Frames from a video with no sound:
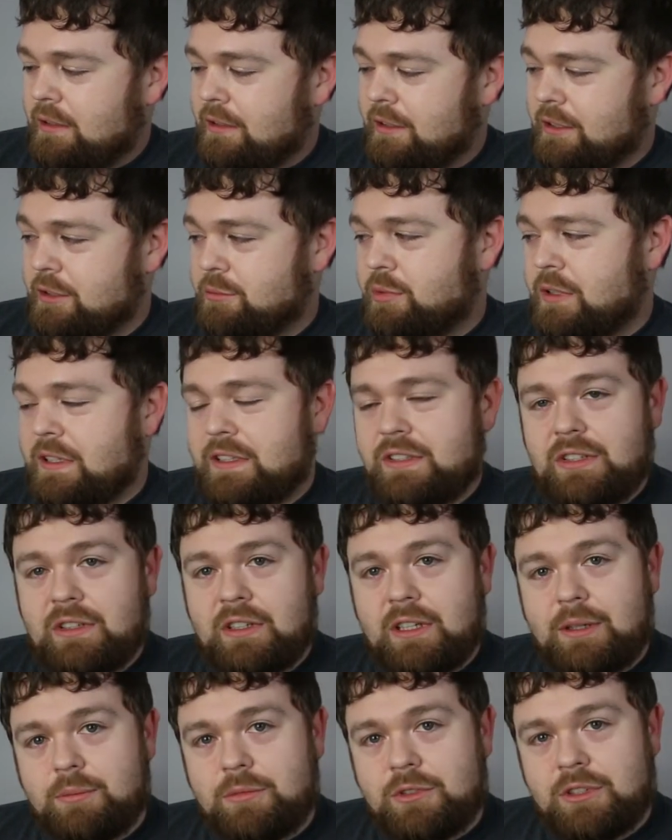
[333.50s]
and it brings it
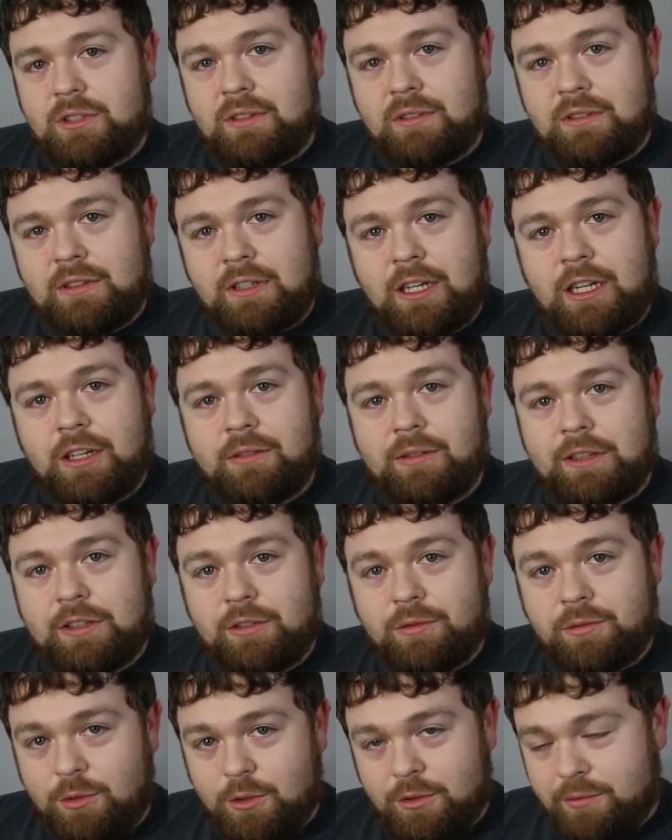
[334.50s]
up kind of at
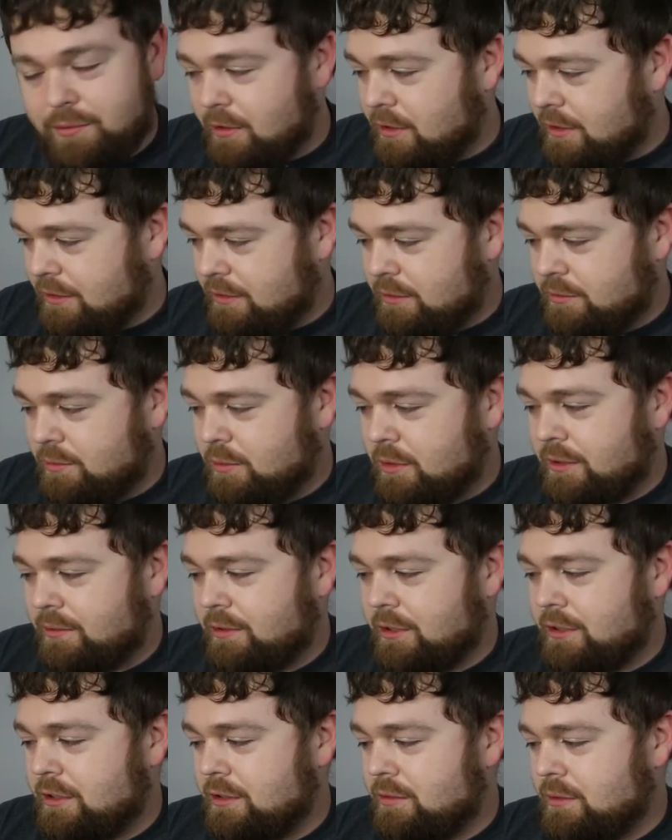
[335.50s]
the forefront of whatever
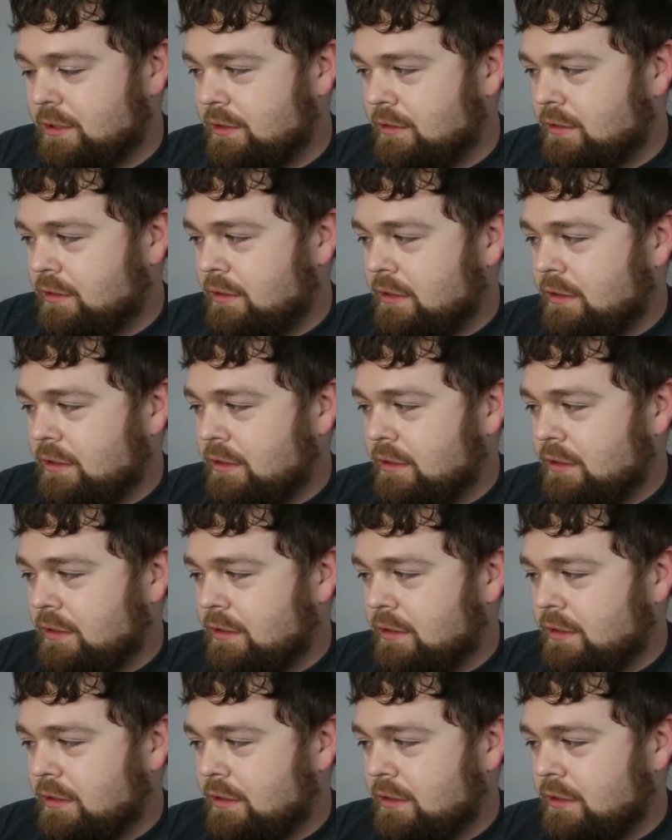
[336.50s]
you're doing.